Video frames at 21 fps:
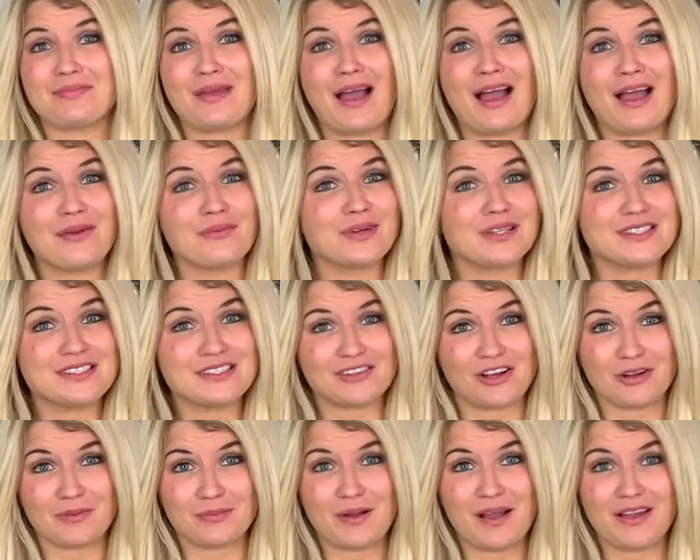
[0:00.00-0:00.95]
I would
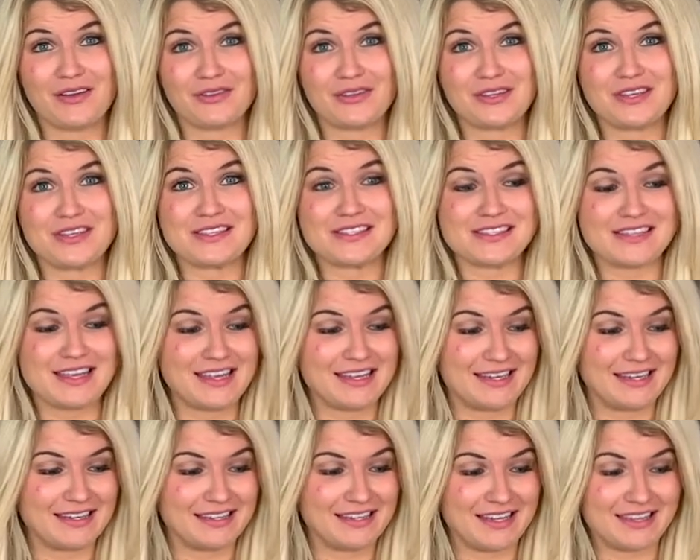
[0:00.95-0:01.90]
stockpile these
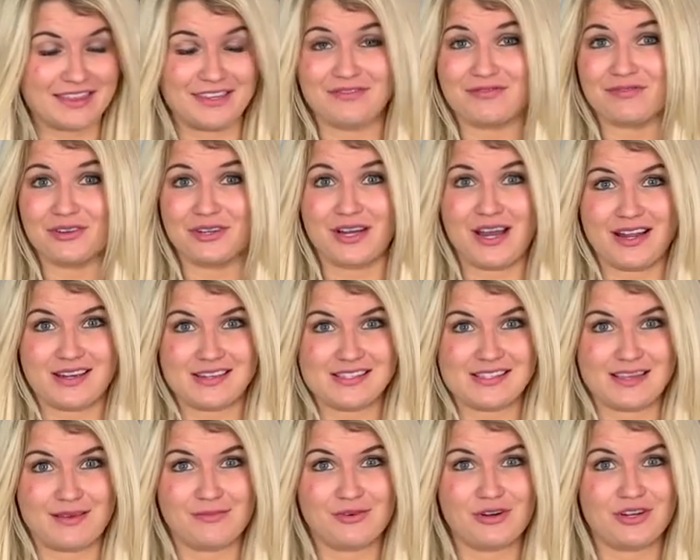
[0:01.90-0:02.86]
and get them for
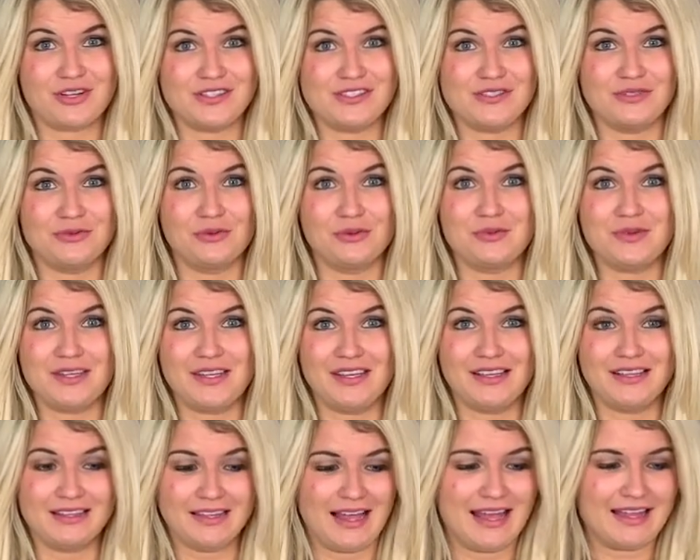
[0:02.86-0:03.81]
next summer because you will
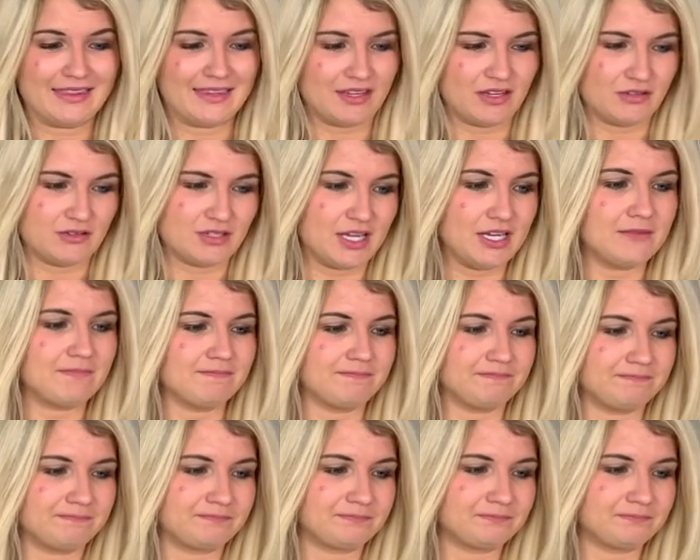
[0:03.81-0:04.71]
be glad that you did.